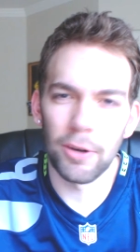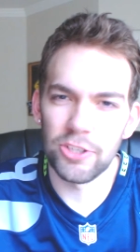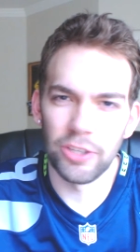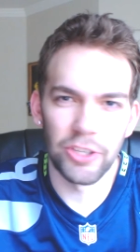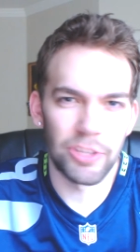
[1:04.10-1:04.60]

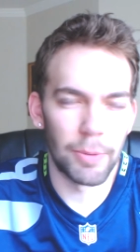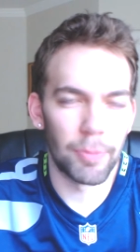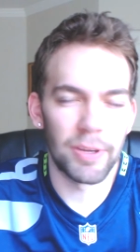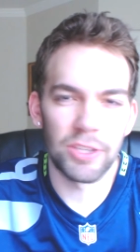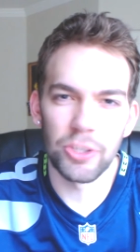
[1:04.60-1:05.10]
Marshawn Lynch. I
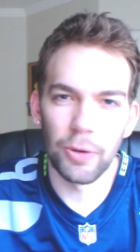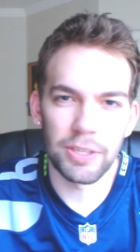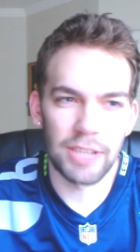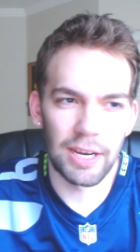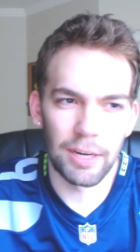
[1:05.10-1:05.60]
remember being so
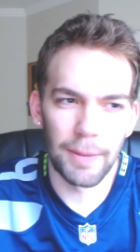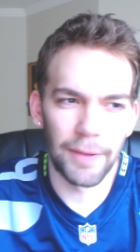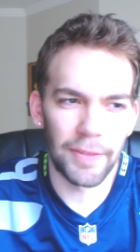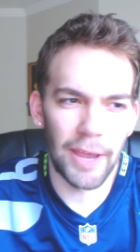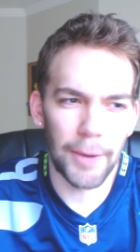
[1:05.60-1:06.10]
excited
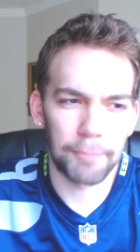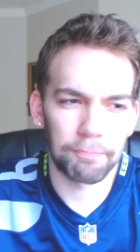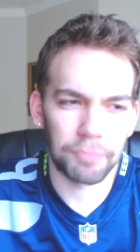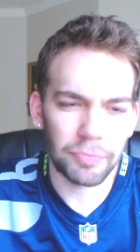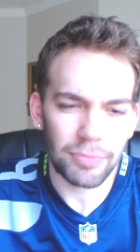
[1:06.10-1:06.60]
about that.
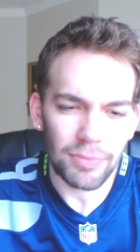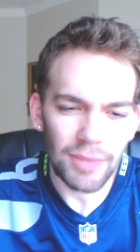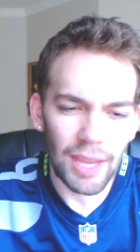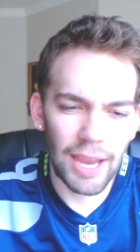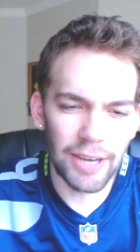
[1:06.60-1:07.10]

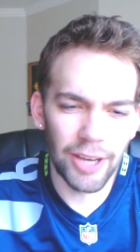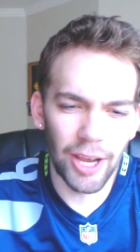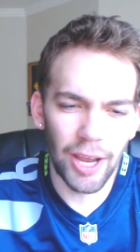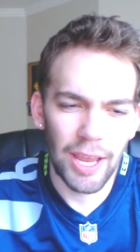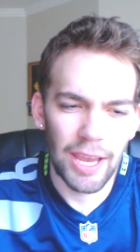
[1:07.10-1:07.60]
And
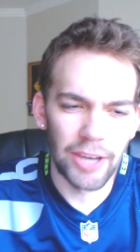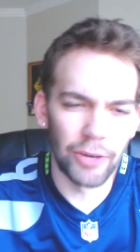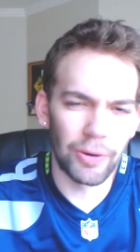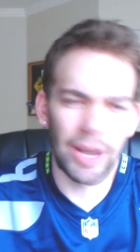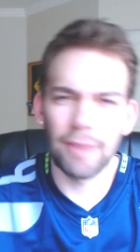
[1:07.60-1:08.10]

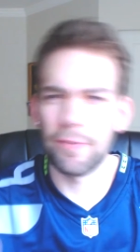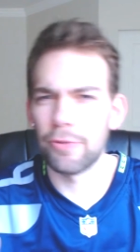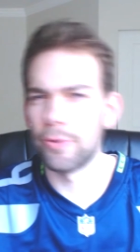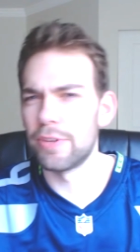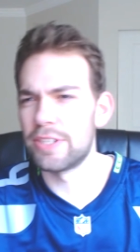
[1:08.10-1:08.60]
kind of
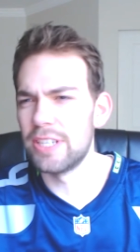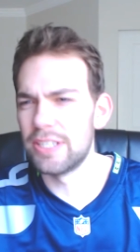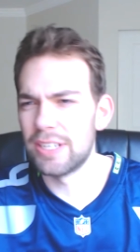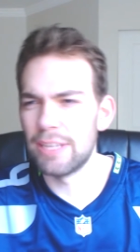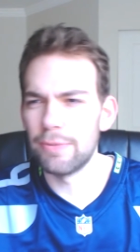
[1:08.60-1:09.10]
through the
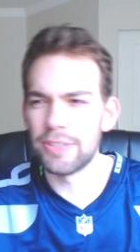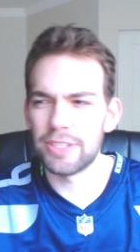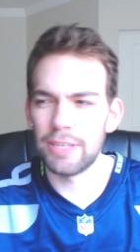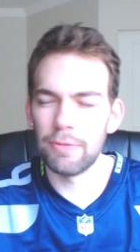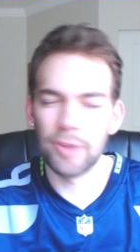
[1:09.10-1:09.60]
season, he
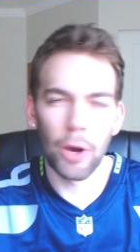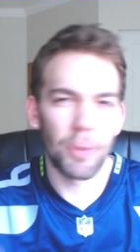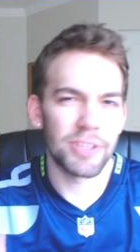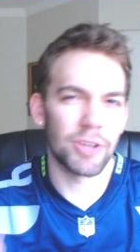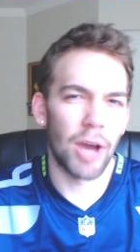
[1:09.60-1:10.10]
was
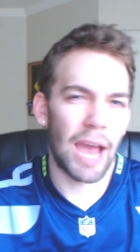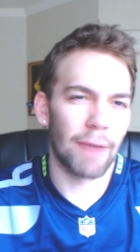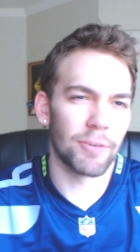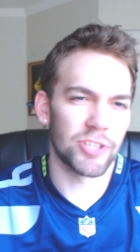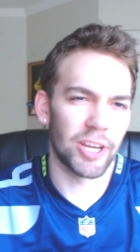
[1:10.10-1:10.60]
always
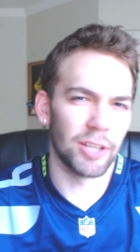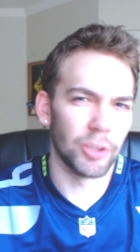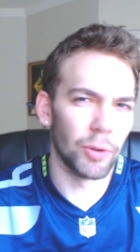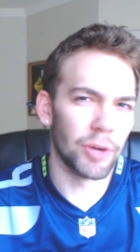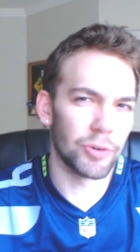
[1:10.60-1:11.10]
average like a
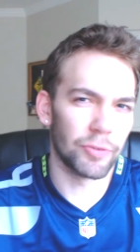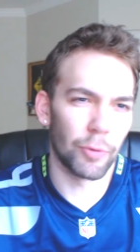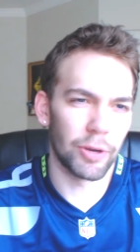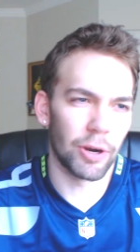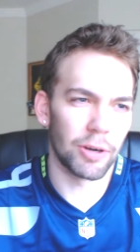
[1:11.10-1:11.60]
little under
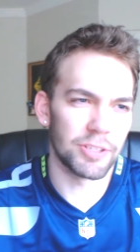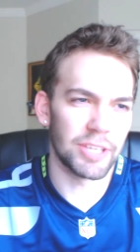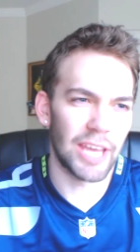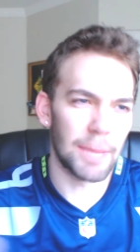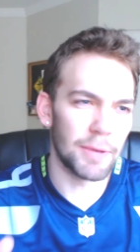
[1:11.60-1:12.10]
4 yards a
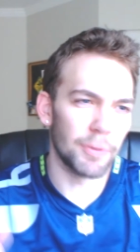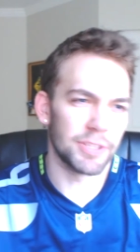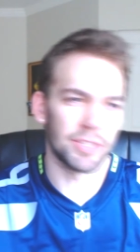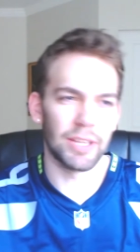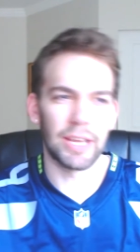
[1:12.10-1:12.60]
game. He
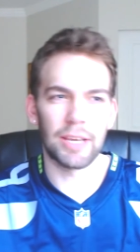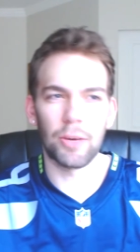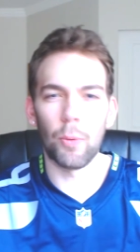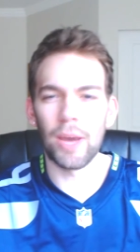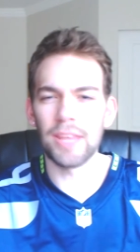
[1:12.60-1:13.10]
wasn't like
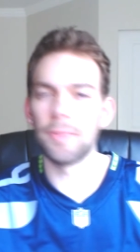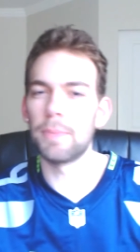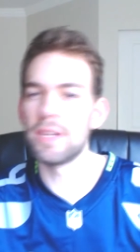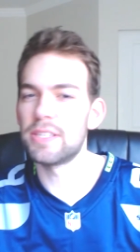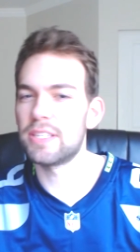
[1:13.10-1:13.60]
quite the
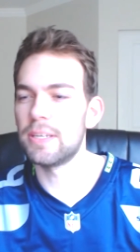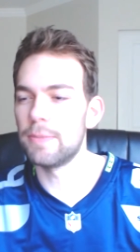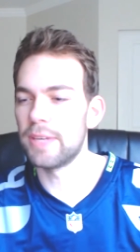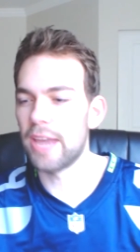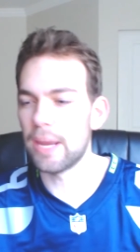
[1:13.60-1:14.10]
beast he
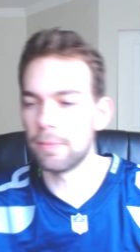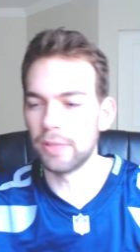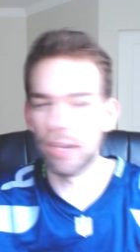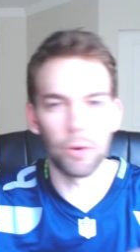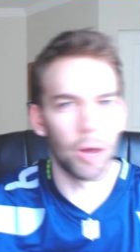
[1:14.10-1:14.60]
became
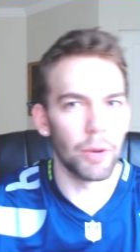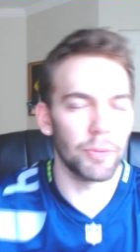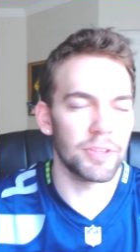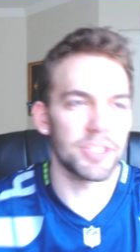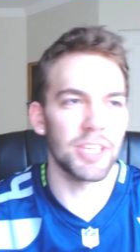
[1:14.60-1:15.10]
later on
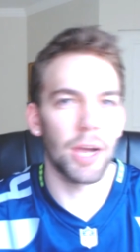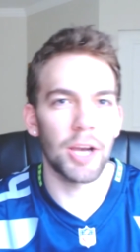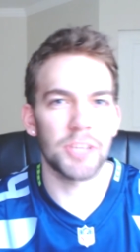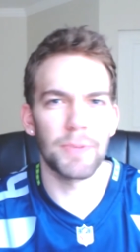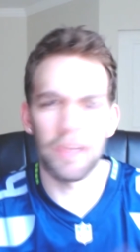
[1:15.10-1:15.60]
with the
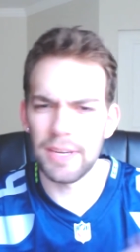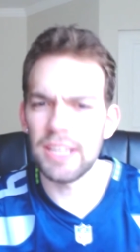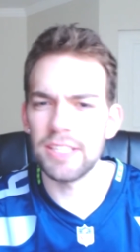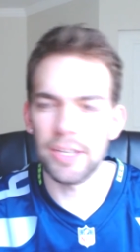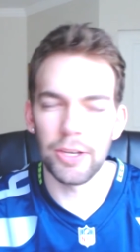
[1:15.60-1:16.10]
Seahawks, but I mean
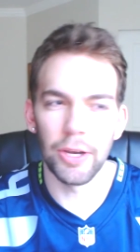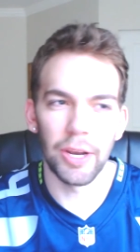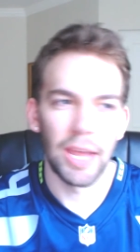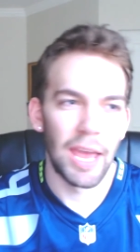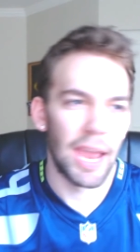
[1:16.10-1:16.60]
he did good.